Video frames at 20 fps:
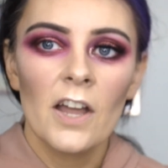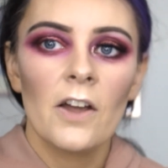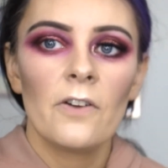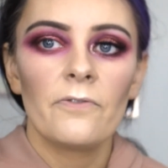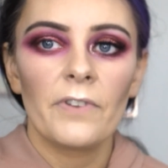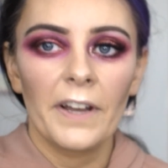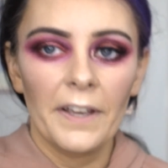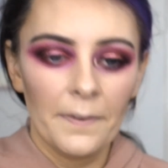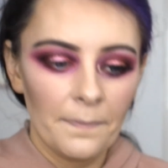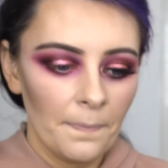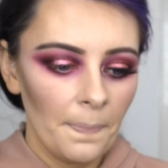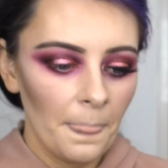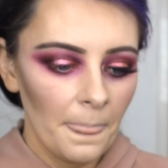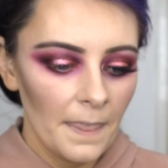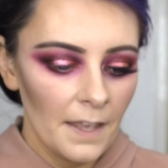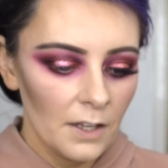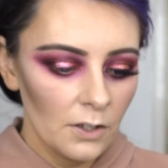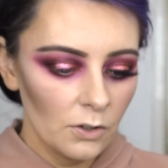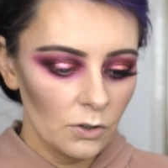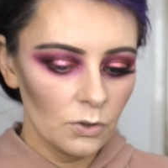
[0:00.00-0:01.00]
Right,
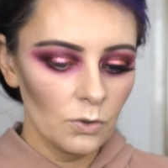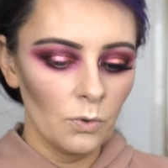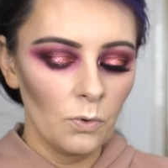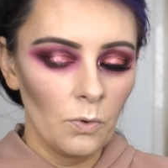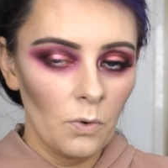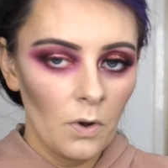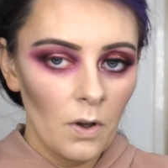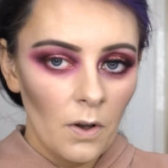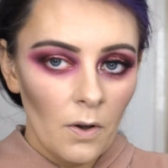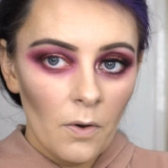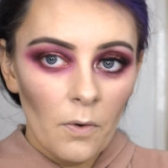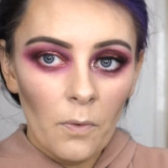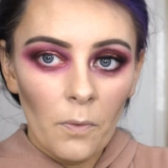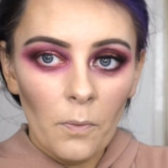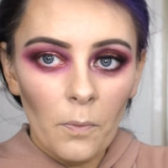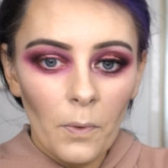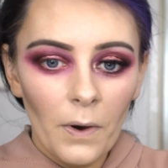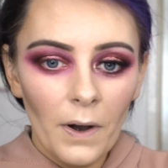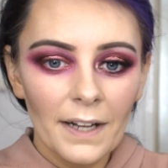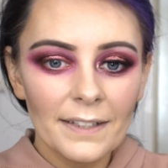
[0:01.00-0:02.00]
so
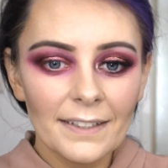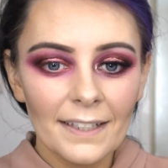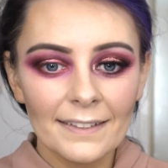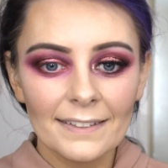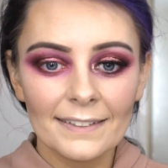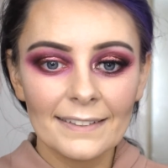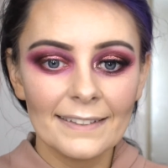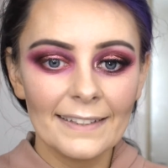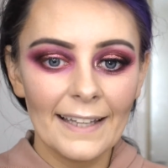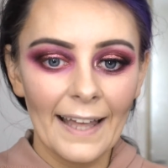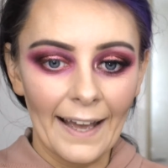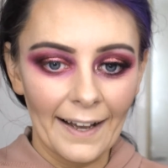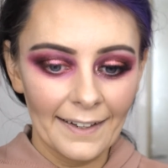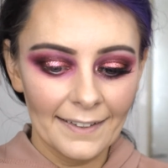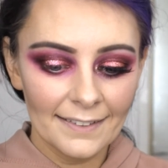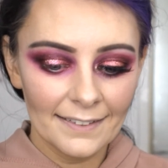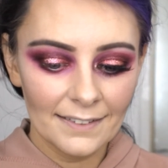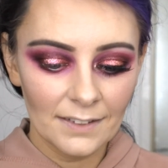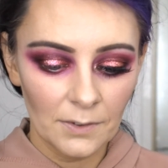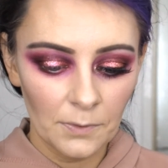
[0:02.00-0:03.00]
what I did
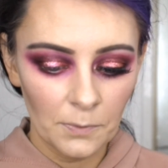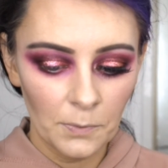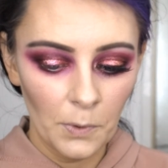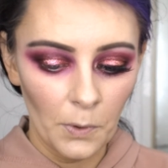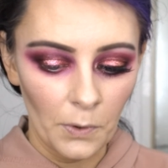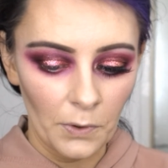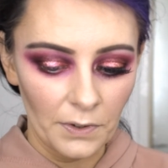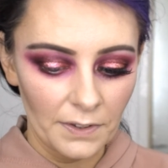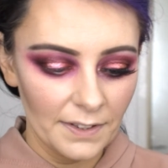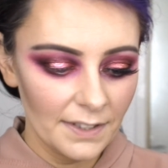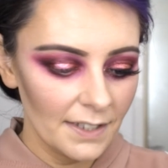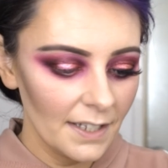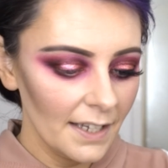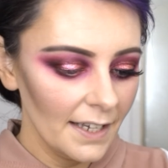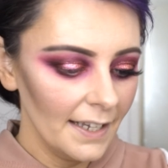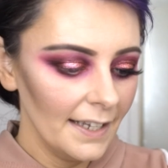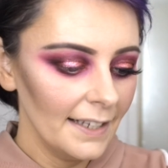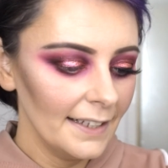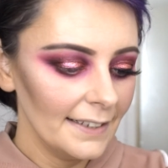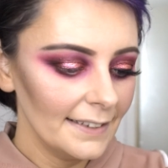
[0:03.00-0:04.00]
next was
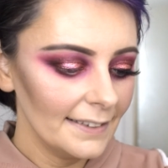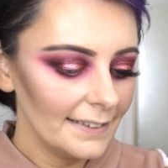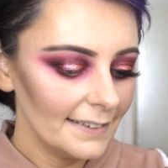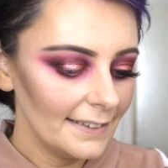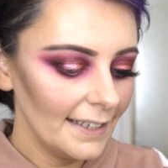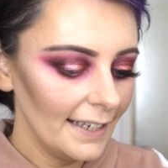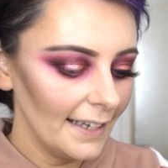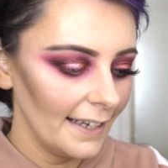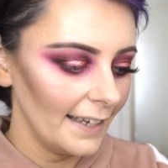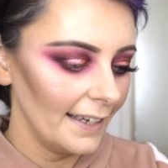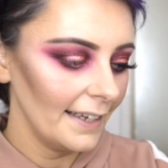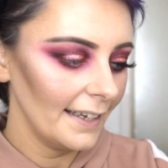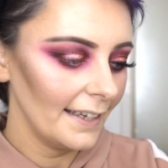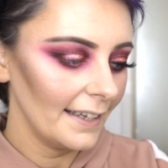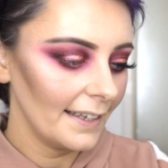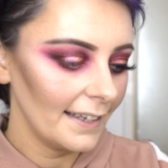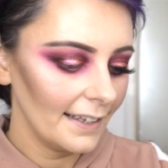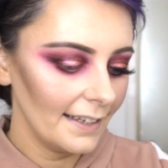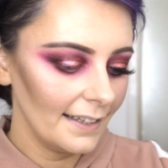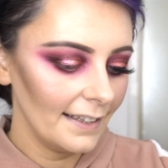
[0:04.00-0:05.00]

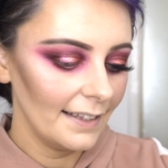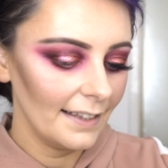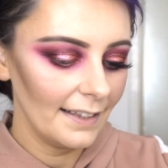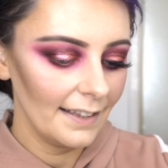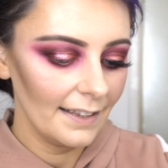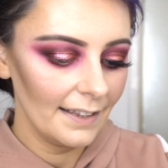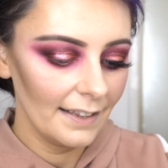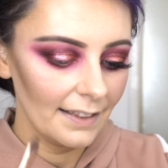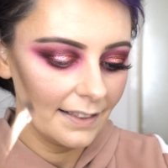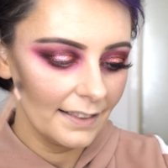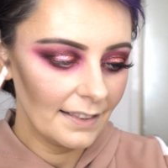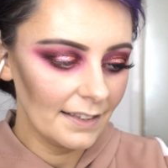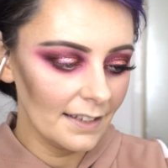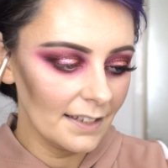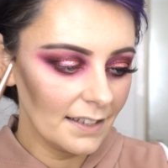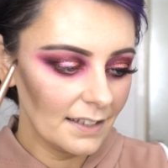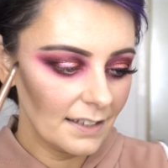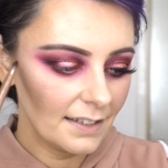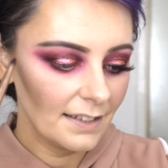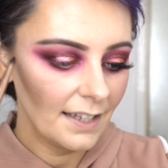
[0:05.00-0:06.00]
take
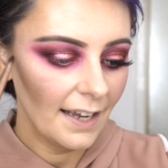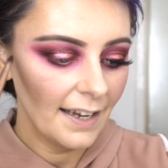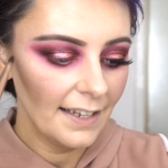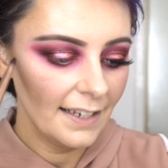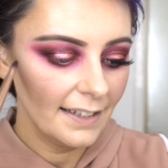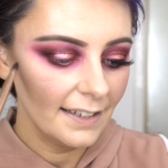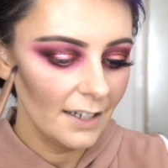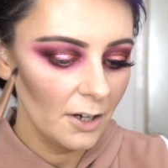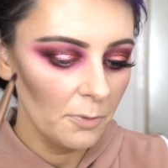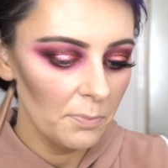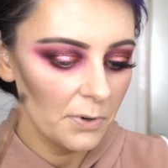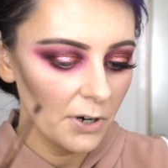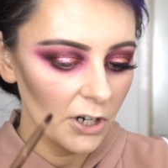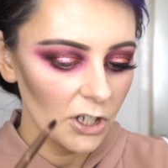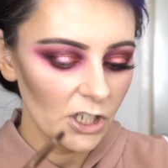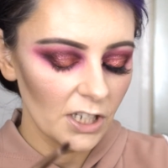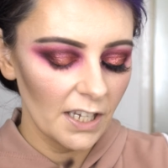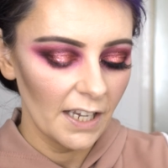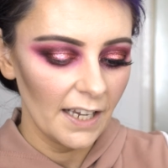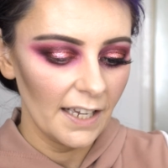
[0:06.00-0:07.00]
this tiny little
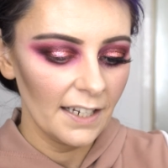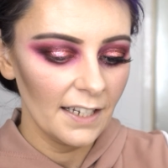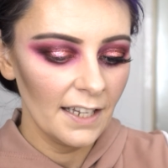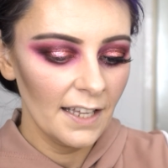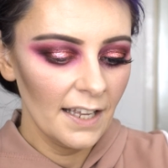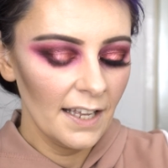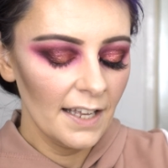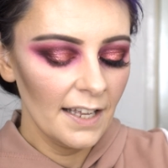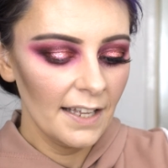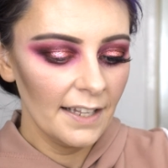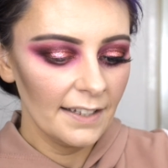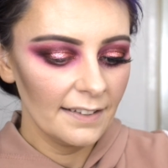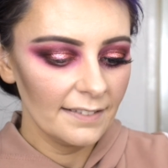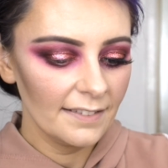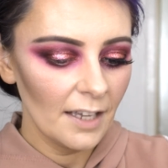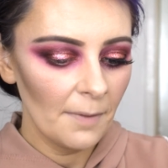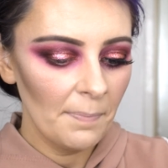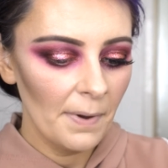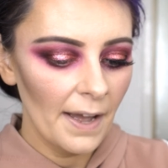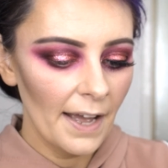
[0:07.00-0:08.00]
brush again,
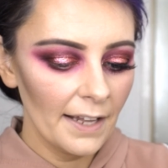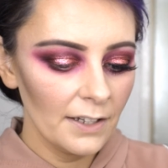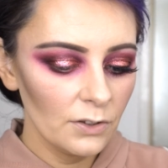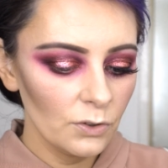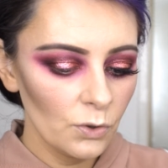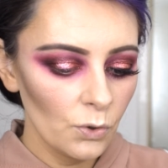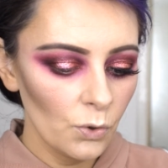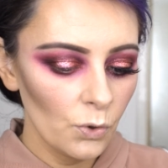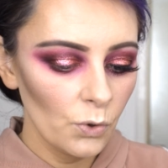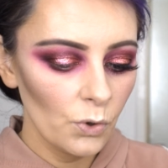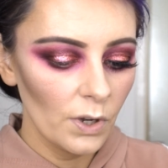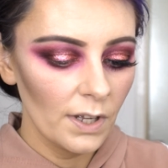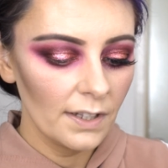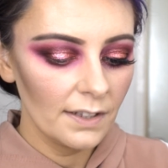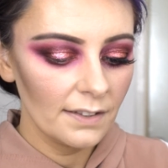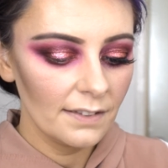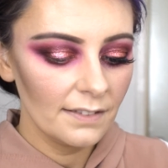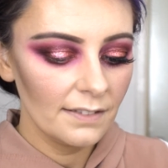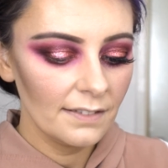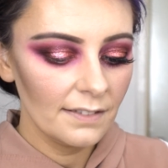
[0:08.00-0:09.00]
dip it into
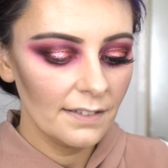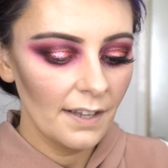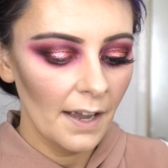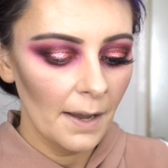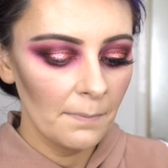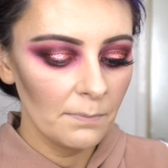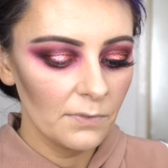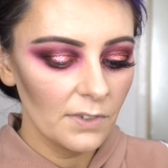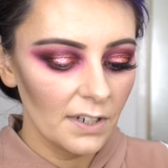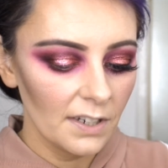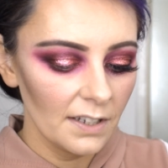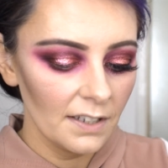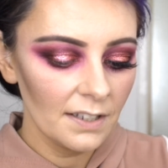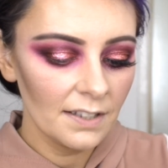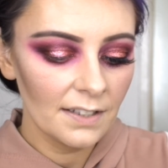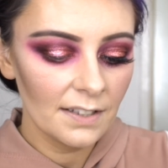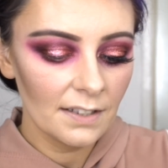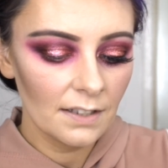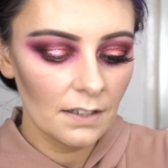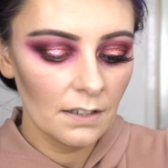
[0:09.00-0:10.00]

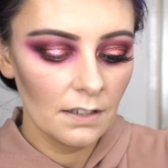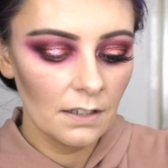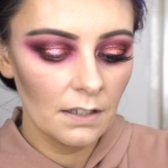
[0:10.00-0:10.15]
Temptress,